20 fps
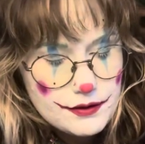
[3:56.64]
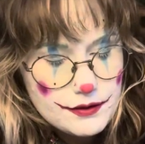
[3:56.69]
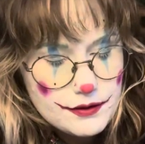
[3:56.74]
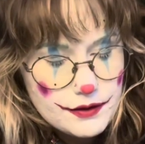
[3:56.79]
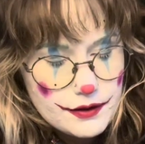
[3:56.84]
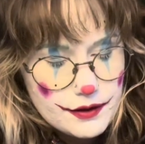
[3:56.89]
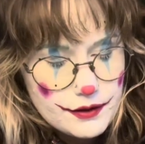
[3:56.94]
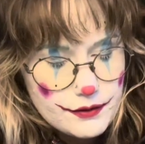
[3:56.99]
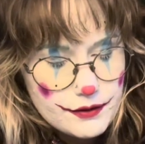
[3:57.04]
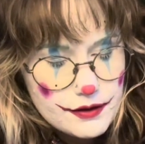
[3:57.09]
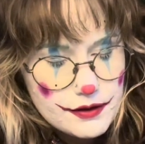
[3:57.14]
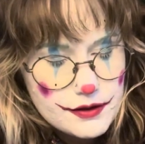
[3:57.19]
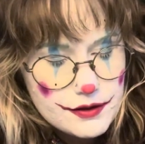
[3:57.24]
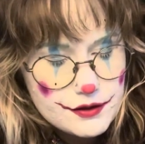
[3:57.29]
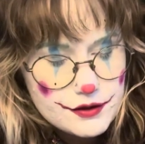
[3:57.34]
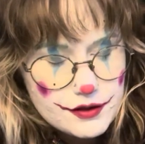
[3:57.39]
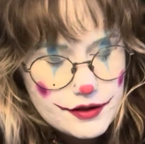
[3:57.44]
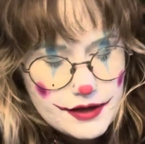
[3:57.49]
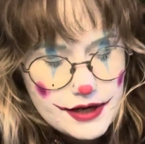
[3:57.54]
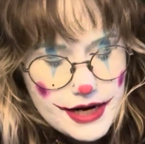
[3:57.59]
Oh gosh,
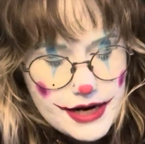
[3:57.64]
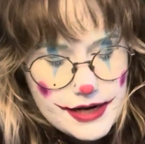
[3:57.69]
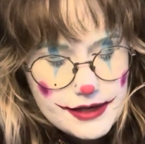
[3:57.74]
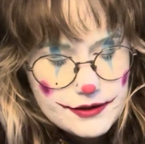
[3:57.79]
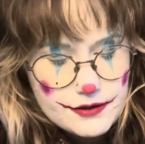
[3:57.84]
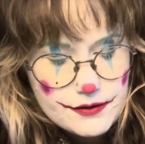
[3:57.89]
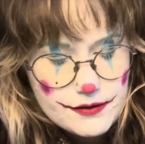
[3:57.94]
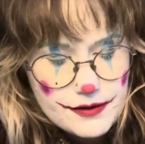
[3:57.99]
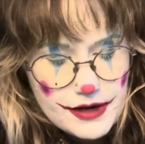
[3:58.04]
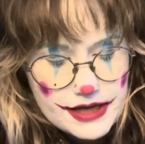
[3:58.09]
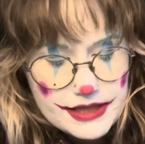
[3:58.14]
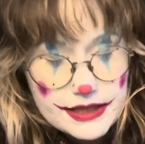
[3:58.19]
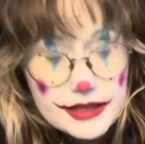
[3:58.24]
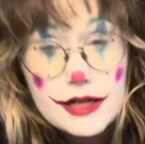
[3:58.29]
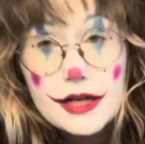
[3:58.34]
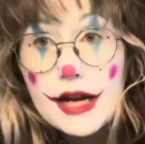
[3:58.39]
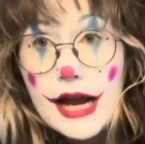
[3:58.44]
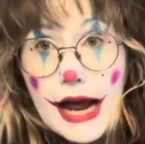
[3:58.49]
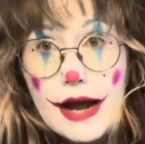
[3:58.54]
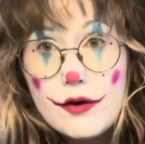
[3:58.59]
I didn't
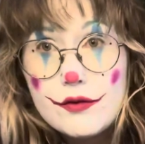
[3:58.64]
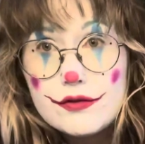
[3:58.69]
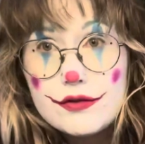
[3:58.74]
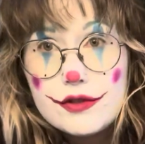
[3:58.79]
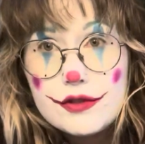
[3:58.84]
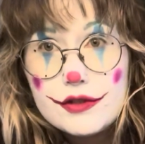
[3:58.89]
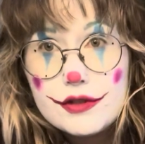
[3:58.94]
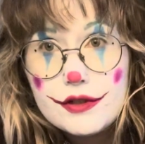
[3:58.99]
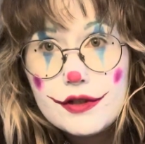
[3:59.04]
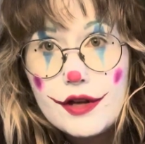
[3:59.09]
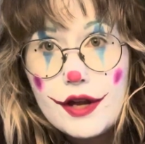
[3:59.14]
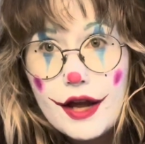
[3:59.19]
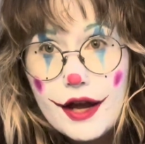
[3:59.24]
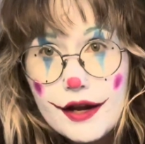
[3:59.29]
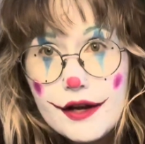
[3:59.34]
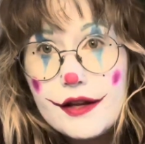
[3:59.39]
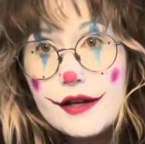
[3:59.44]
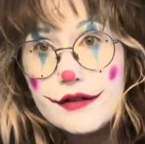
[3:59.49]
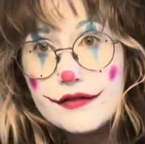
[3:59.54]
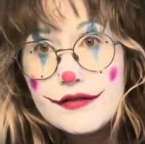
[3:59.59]
count
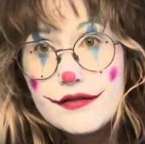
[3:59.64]
any of